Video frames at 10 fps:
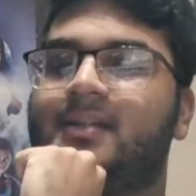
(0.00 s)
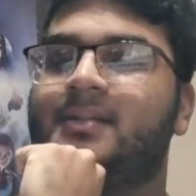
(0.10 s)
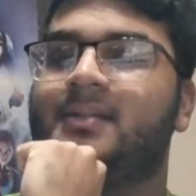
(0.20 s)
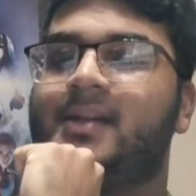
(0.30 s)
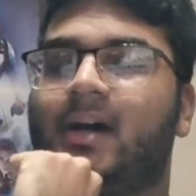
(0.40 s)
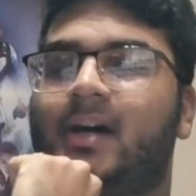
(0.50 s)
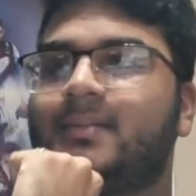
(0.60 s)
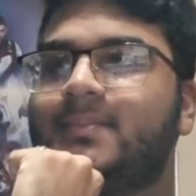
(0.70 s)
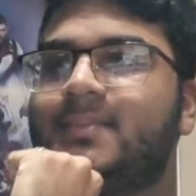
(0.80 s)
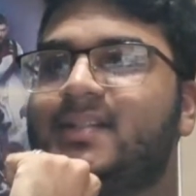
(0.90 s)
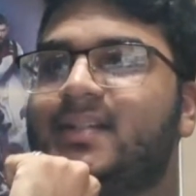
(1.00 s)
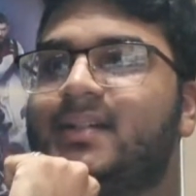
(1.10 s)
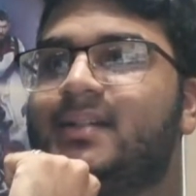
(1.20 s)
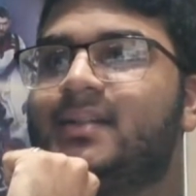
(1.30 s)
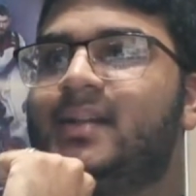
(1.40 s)
The arms,
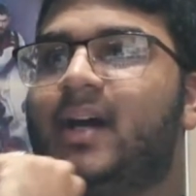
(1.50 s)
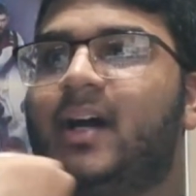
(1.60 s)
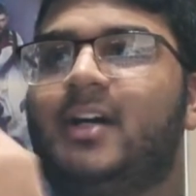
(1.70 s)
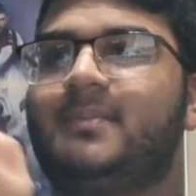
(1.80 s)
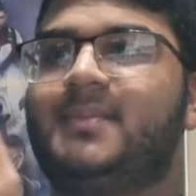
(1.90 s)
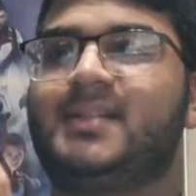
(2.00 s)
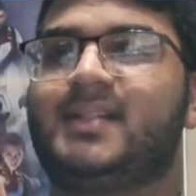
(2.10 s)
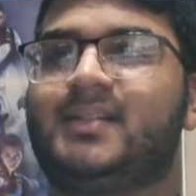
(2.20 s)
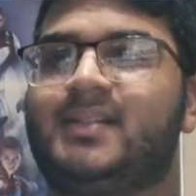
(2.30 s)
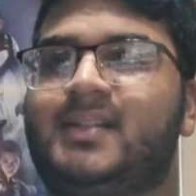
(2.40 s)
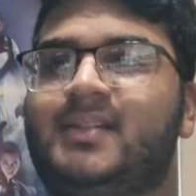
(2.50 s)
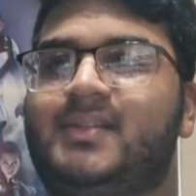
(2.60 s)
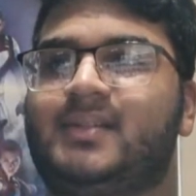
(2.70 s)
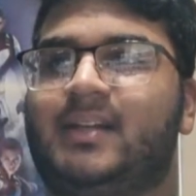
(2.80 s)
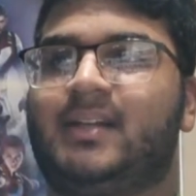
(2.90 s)
the arms
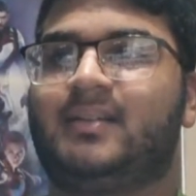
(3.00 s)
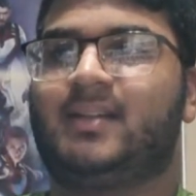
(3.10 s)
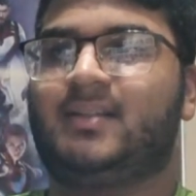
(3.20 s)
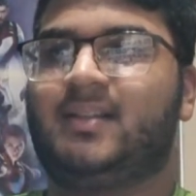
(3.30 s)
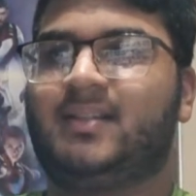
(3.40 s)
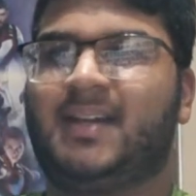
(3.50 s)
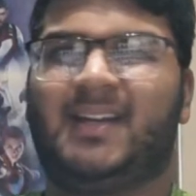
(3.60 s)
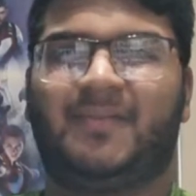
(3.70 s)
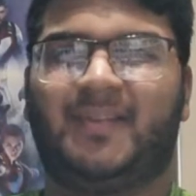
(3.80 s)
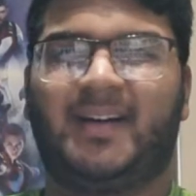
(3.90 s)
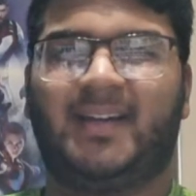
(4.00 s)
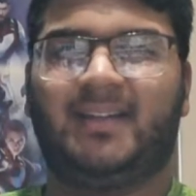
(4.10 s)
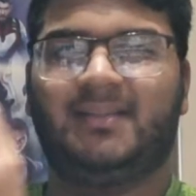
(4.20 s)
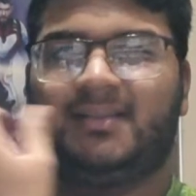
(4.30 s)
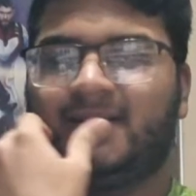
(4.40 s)
is like it's kind of
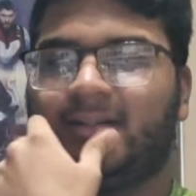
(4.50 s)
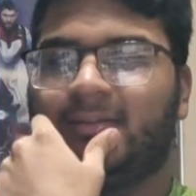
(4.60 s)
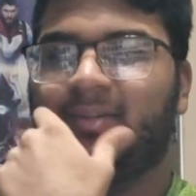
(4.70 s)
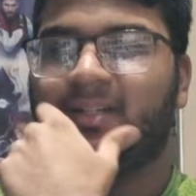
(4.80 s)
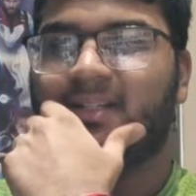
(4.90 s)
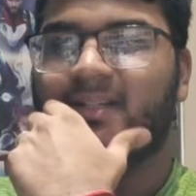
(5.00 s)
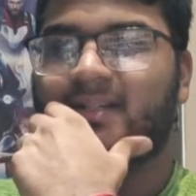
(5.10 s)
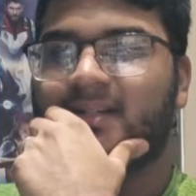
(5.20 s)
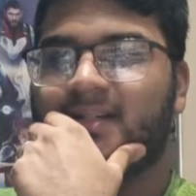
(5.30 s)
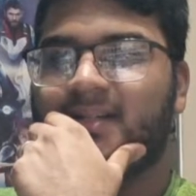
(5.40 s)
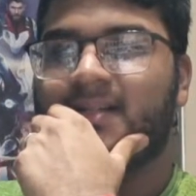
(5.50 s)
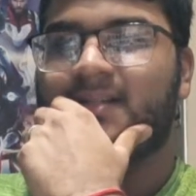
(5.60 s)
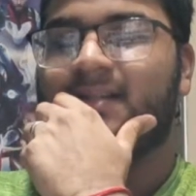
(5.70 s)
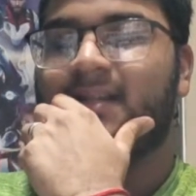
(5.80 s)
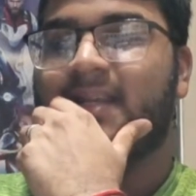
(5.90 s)
fine, but the
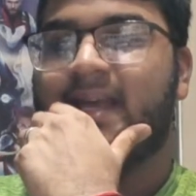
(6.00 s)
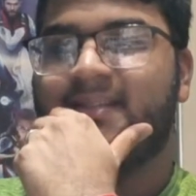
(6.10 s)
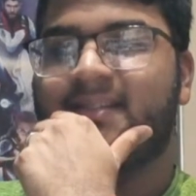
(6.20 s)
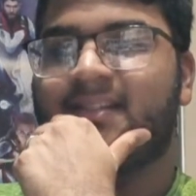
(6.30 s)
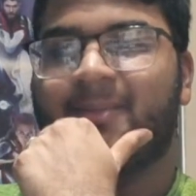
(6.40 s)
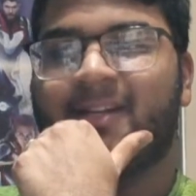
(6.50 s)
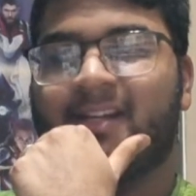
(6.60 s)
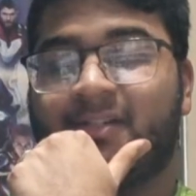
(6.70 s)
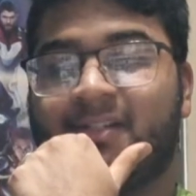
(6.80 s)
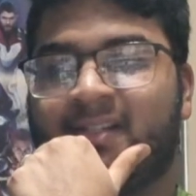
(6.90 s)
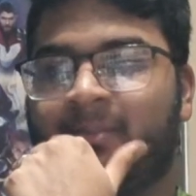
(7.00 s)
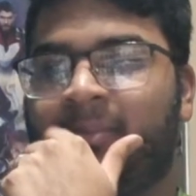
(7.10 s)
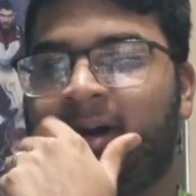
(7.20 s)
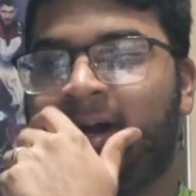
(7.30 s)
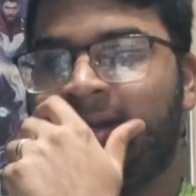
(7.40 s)
legs is gonna be an interesting part.